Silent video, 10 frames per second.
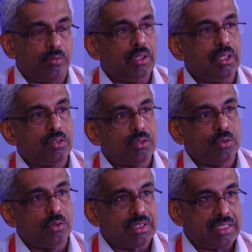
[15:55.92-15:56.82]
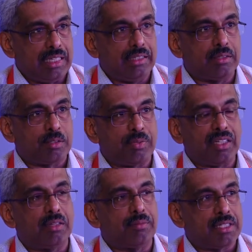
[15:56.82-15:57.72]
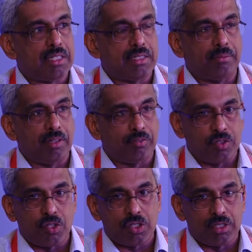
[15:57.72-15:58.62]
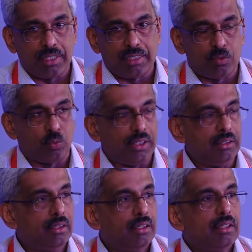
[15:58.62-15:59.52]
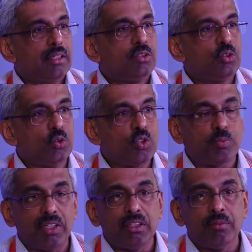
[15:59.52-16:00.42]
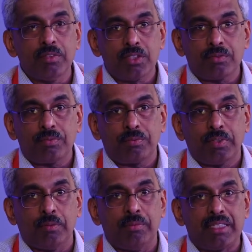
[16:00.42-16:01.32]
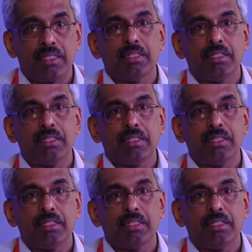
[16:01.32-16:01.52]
we need to do is spread the message among physicians, that is one. Two, spread the message